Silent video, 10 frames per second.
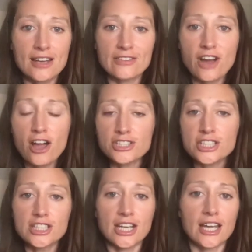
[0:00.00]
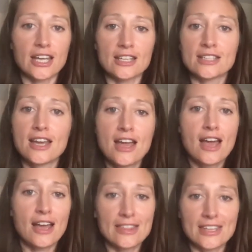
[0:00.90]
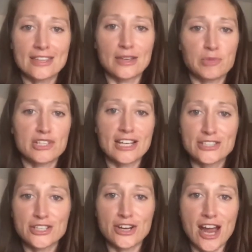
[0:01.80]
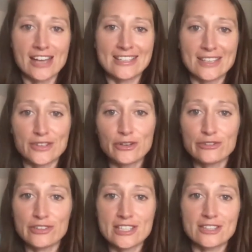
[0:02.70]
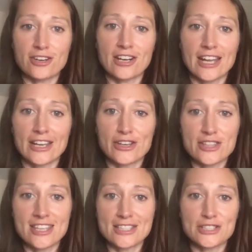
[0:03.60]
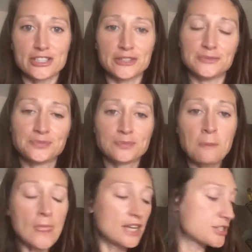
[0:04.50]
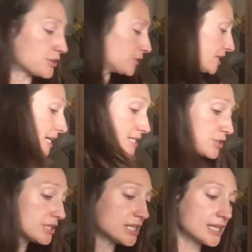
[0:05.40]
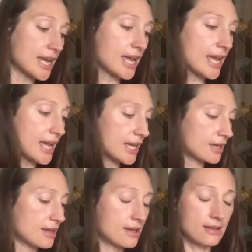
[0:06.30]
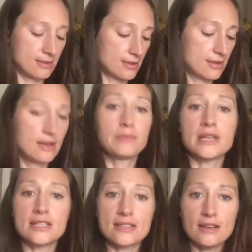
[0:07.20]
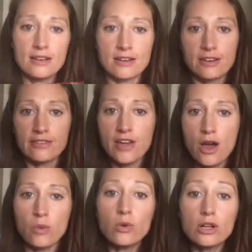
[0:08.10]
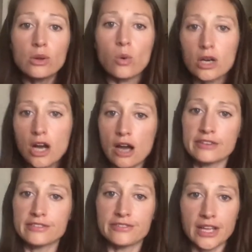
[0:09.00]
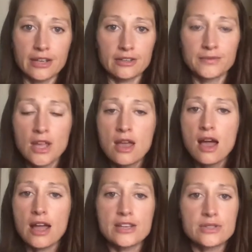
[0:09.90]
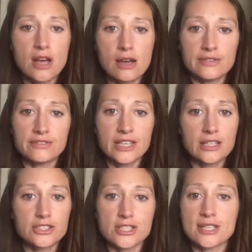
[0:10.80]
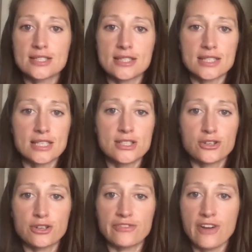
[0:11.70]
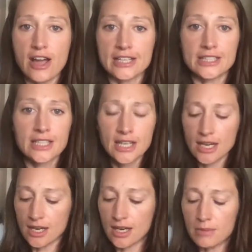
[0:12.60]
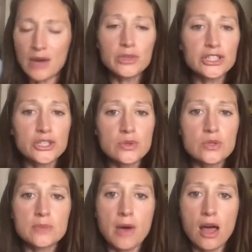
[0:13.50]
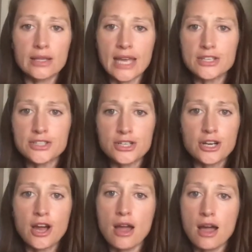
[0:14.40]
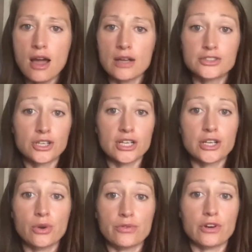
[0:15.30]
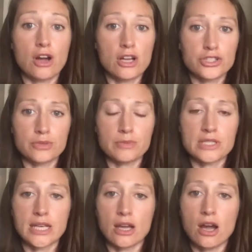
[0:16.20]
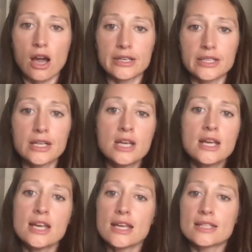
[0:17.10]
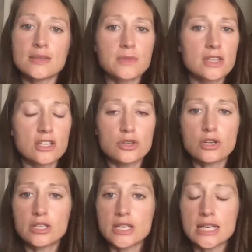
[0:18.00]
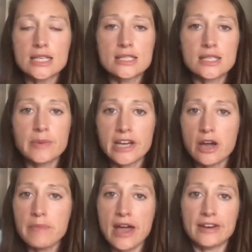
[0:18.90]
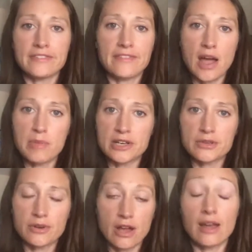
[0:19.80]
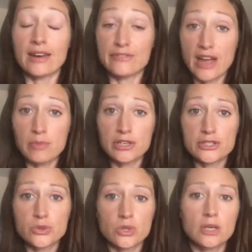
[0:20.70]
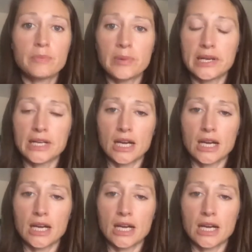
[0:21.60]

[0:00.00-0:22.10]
of caution, and I think that protecting your eggs and ovaries are a good thing to do. So next you need a piece of wool or cotton flannel. I use cotton flannel just because it's easier to find. I wouldn't use polyester. I'd try to go for 100% cotton. It's something that you could easily pick up at a fabric store, but